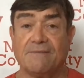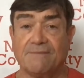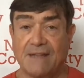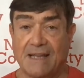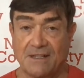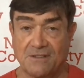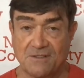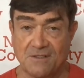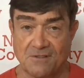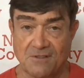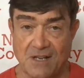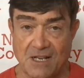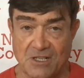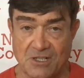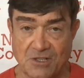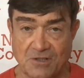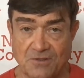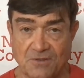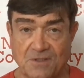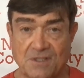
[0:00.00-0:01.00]
That's the
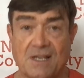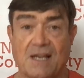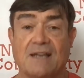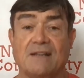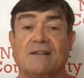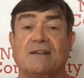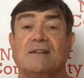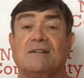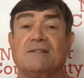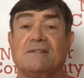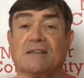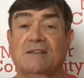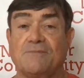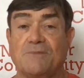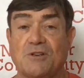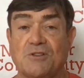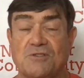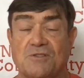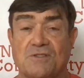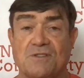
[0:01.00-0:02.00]
logical side. The
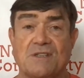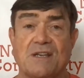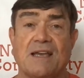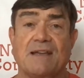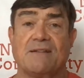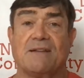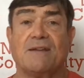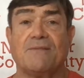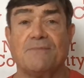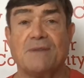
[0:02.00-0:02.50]
emotional side.